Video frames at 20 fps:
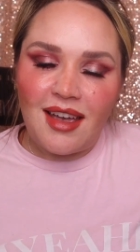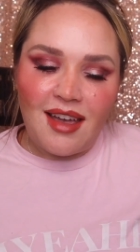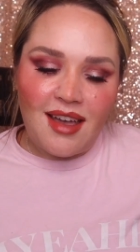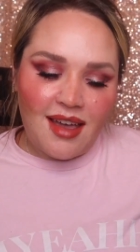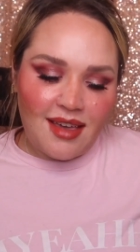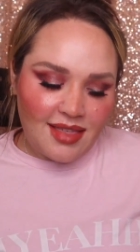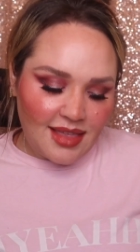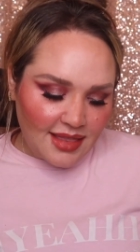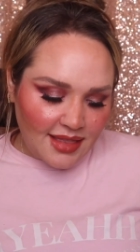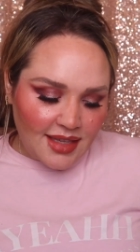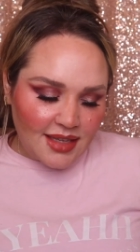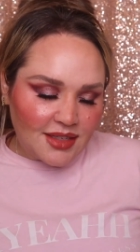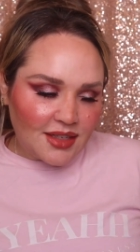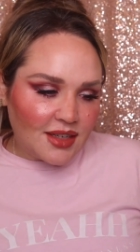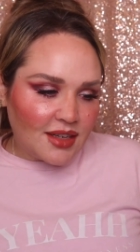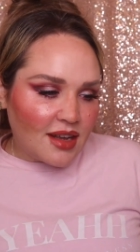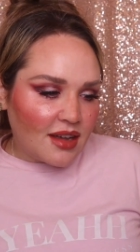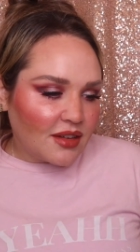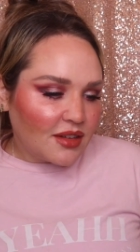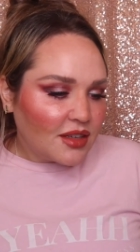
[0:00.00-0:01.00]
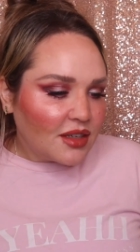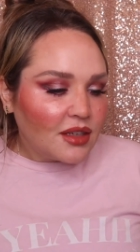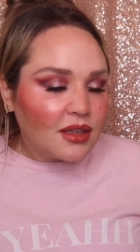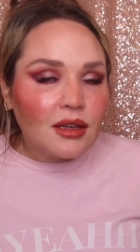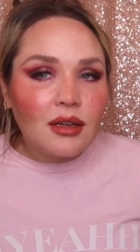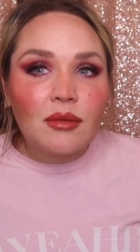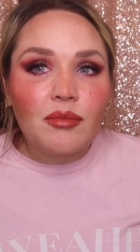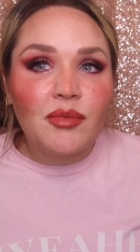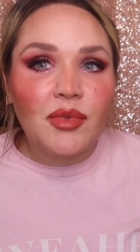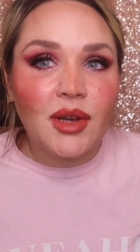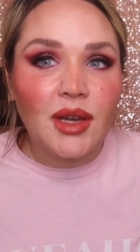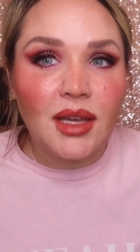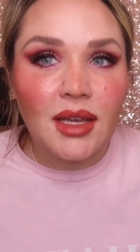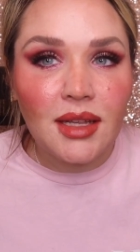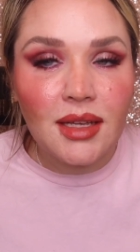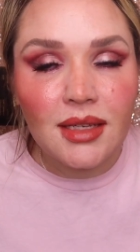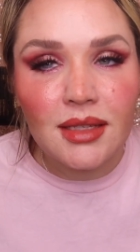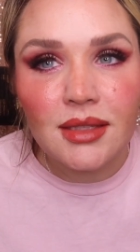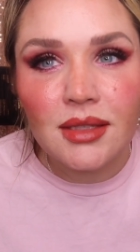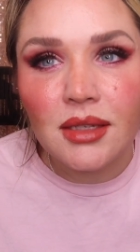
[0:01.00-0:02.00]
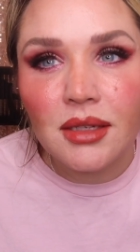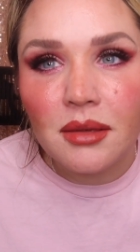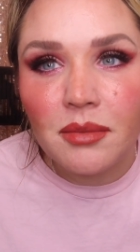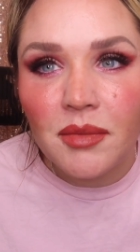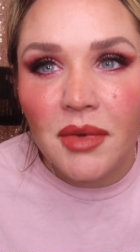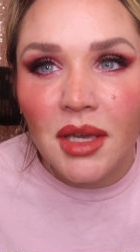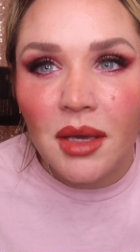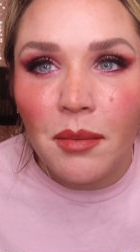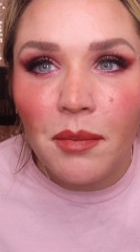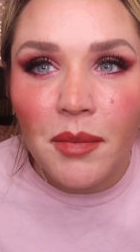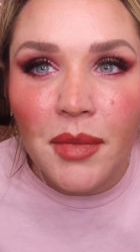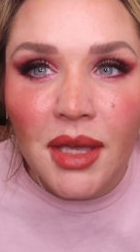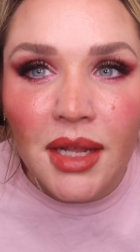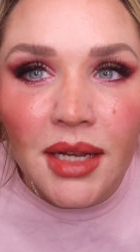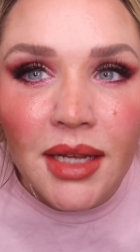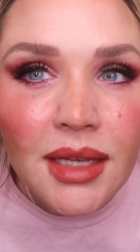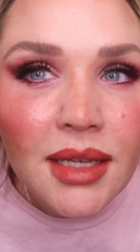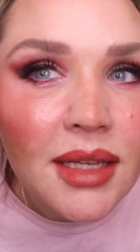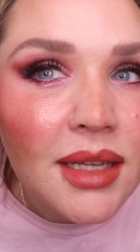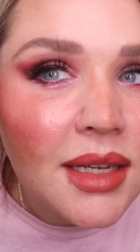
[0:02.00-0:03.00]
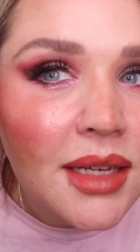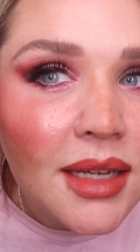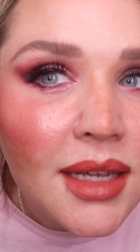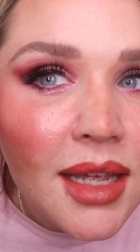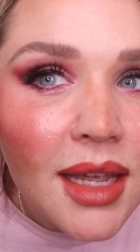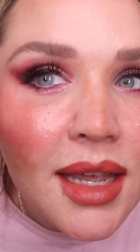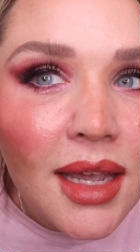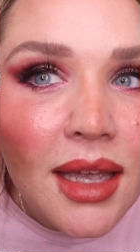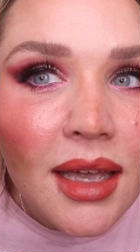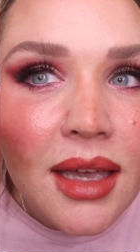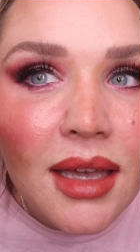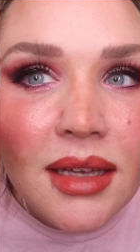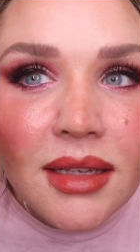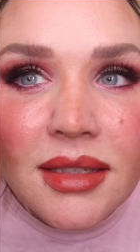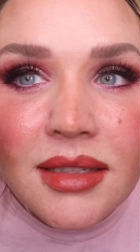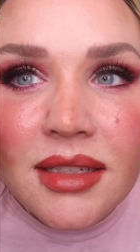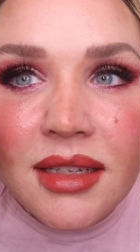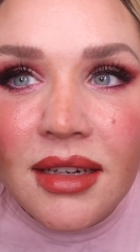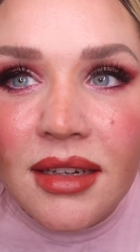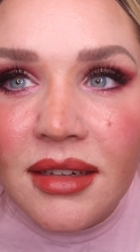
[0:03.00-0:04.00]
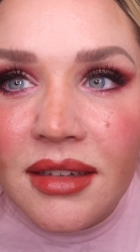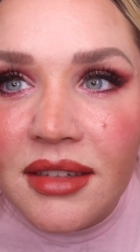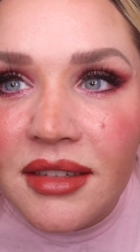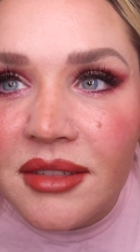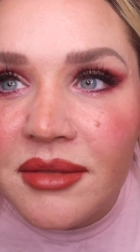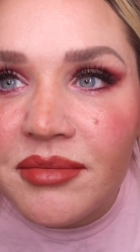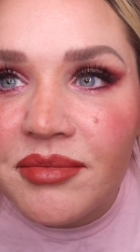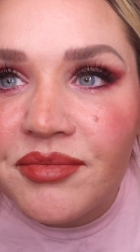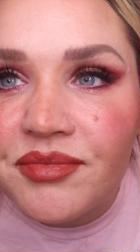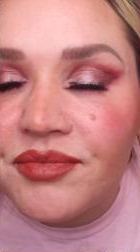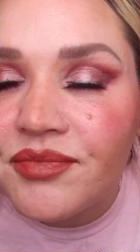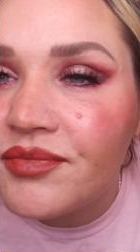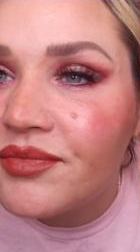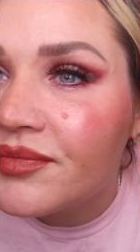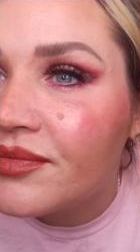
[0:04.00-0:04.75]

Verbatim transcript: I think they turned out good, but it took me a minute and um,